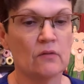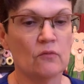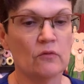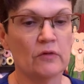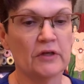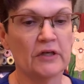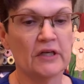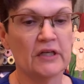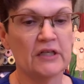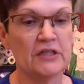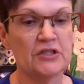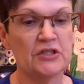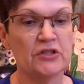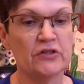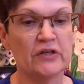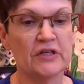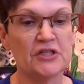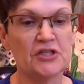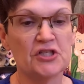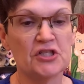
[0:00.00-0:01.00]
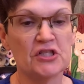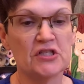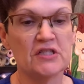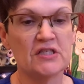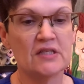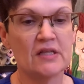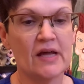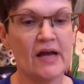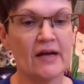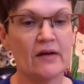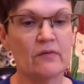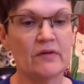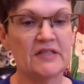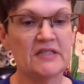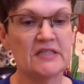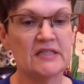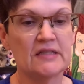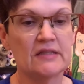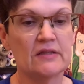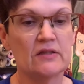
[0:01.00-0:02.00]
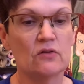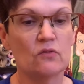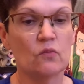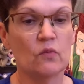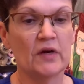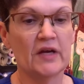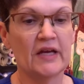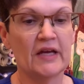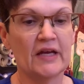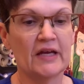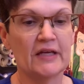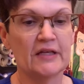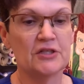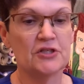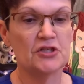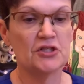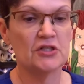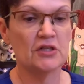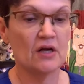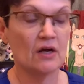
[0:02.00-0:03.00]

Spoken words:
We're going to do it just like we did the witch.